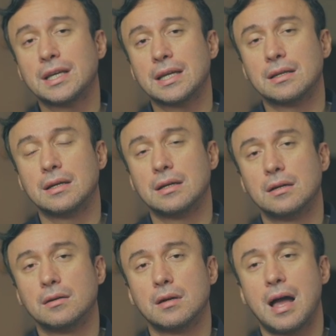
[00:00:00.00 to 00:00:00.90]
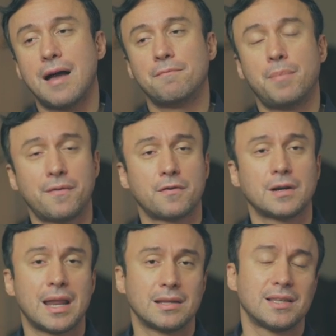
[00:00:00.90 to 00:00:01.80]
can have buffered
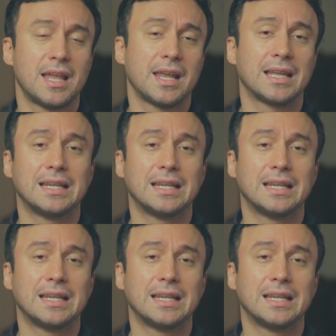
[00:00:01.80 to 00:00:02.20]
anesthetic